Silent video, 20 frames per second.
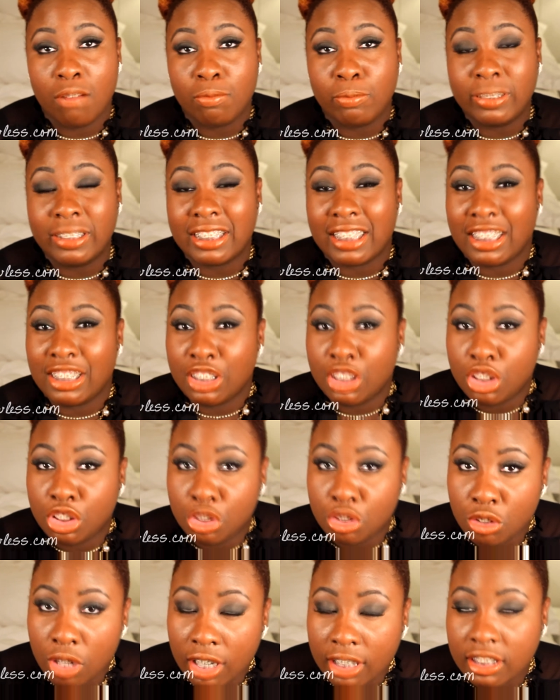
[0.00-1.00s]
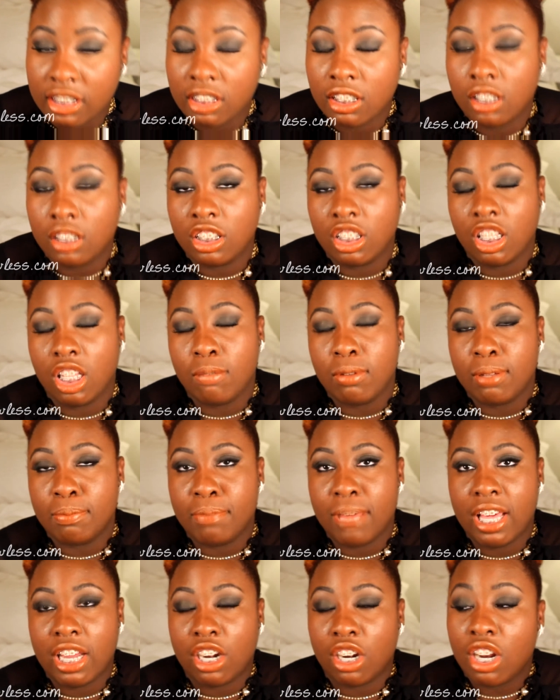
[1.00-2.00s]
was constructed a little
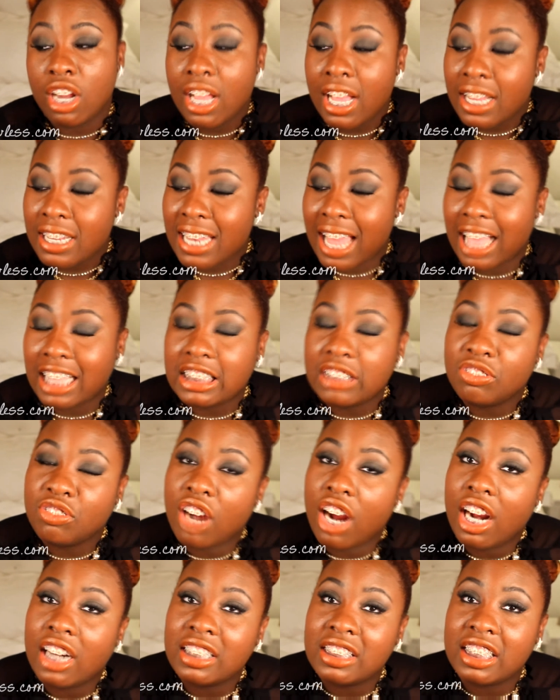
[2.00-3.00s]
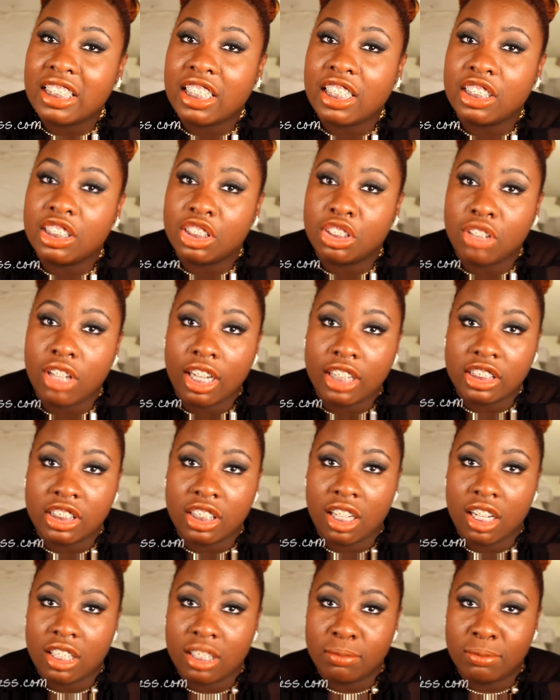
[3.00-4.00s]
bit better. Now, as far as the
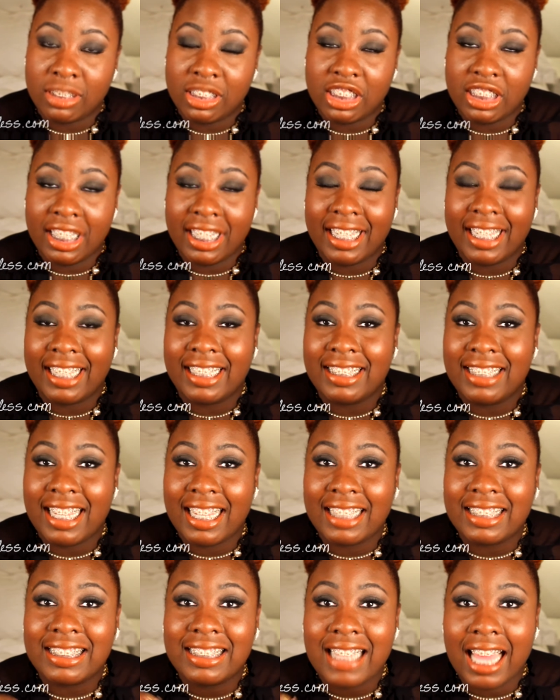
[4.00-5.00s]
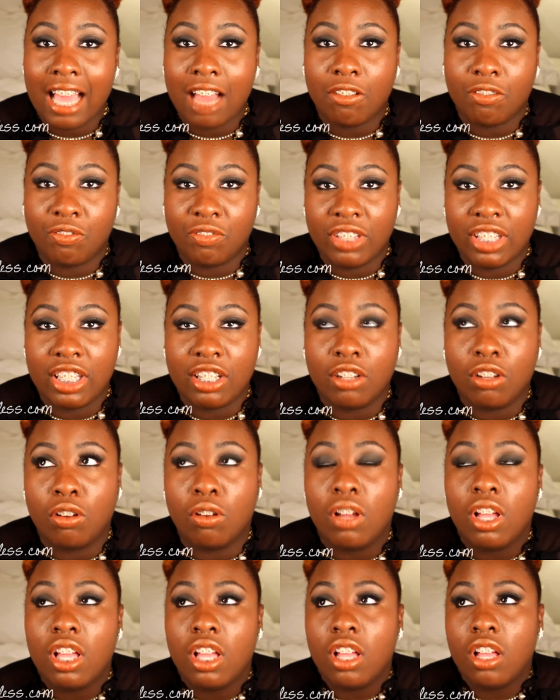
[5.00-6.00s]
construction of the machine, it does not
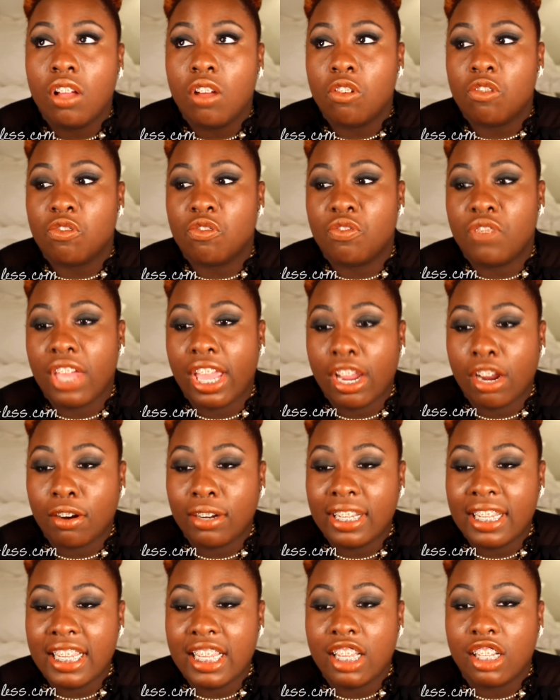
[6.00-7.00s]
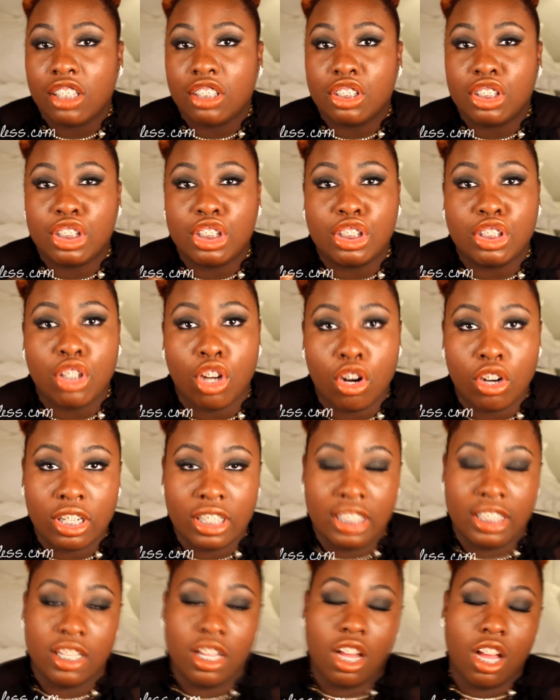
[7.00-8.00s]
feel very
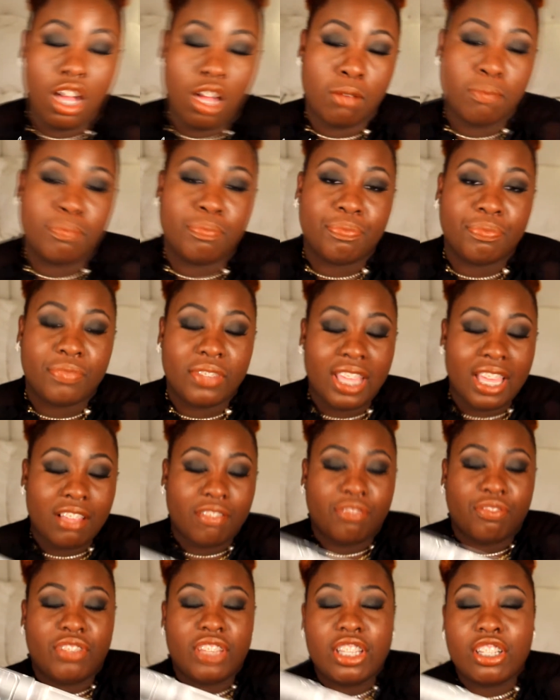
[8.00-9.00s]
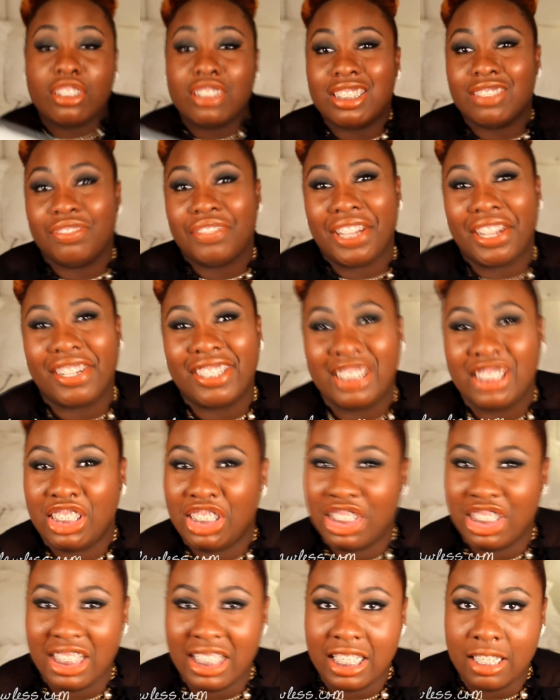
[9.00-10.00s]
sturdy. It feels very
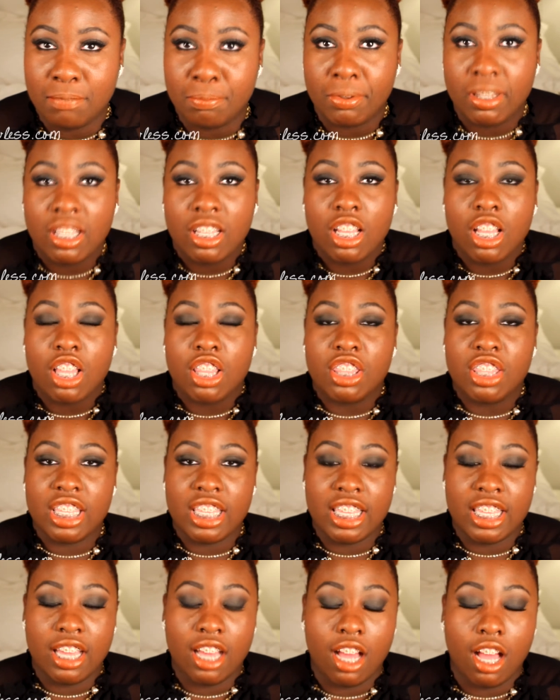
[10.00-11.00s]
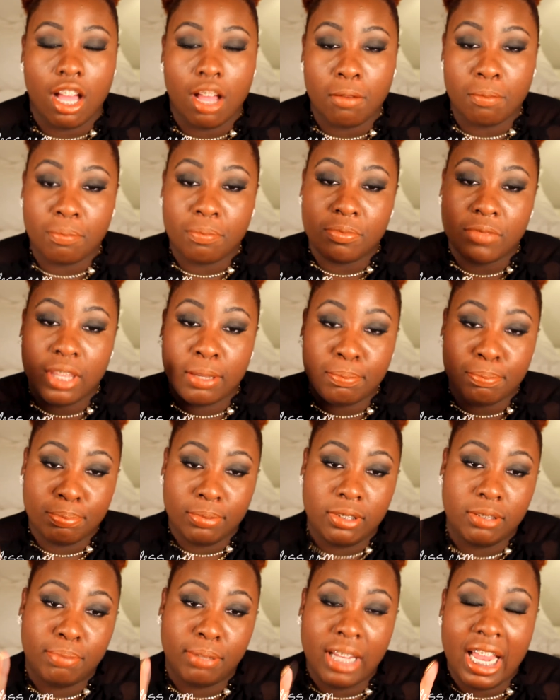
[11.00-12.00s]
cheap. The
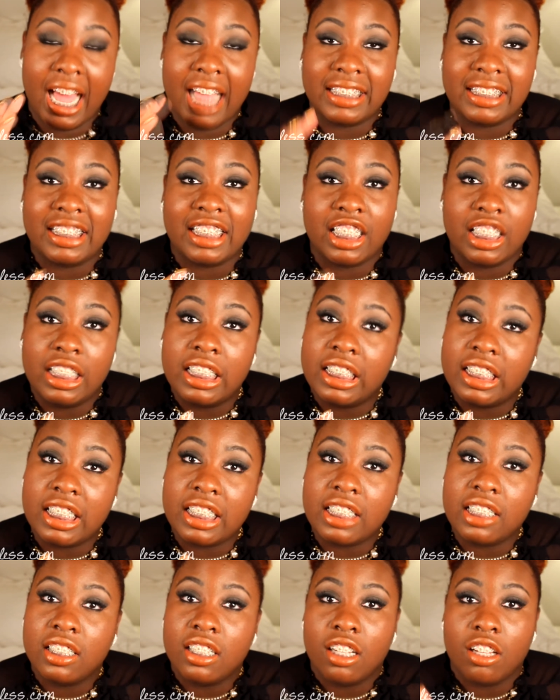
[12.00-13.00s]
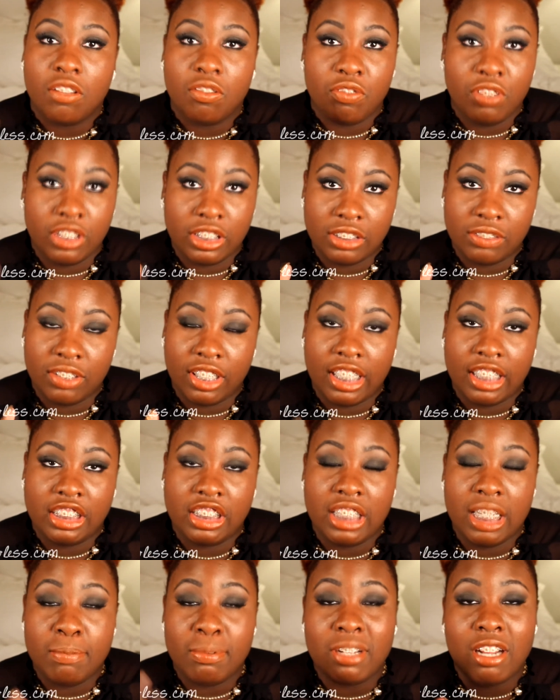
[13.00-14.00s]
plastic hood feels very
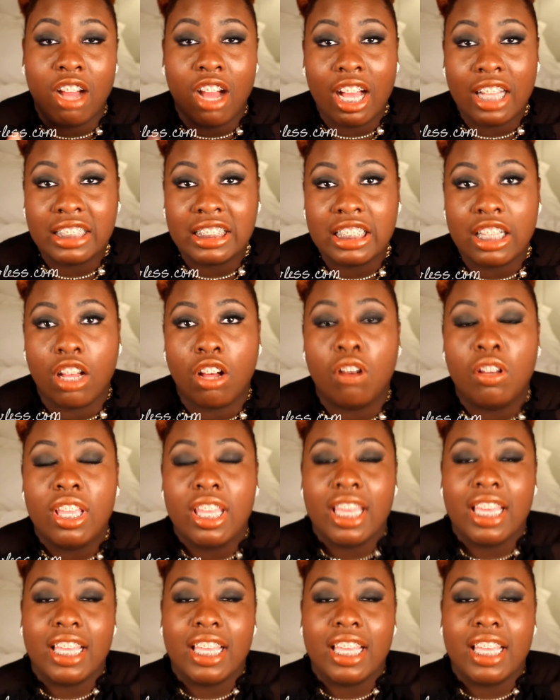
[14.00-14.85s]
cheap, and also